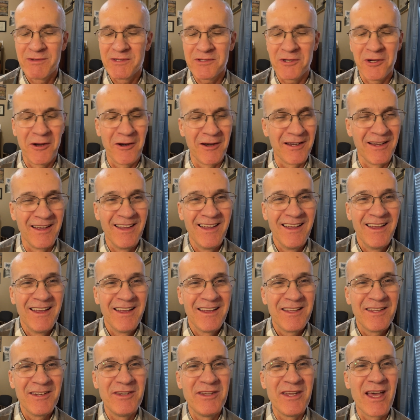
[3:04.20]
sorry
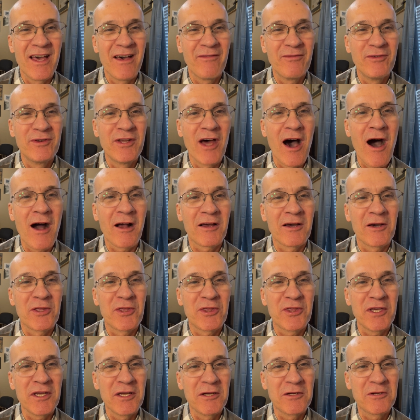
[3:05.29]

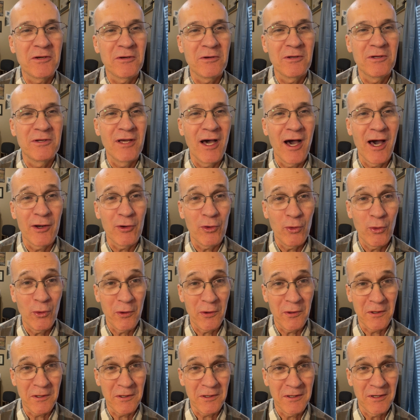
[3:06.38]

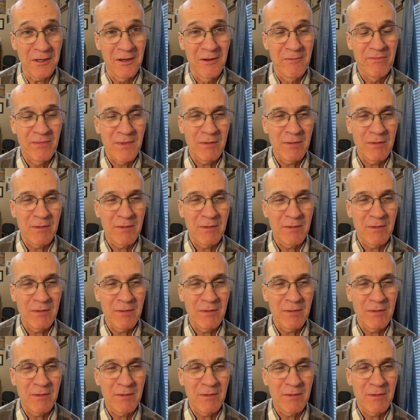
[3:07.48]
devdoctheatre.org